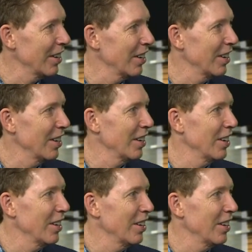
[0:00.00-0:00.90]

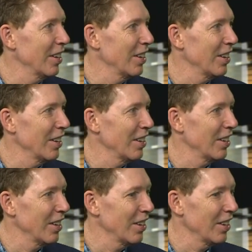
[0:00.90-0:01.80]

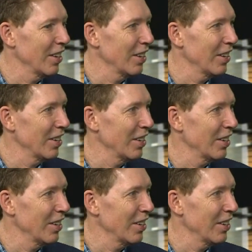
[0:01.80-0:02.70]

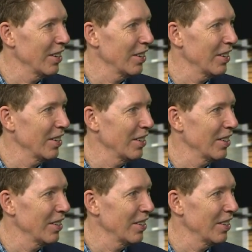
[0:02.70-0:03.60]

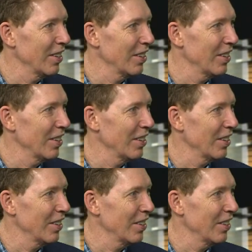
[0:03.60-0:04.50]

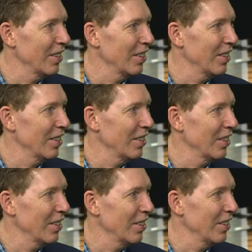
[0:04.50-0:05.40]

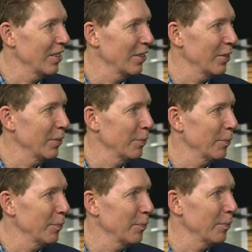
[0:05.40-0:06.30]

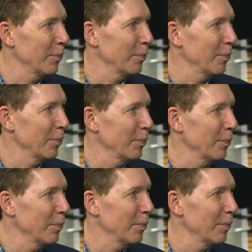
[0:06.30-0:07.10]
This person isn't speaking.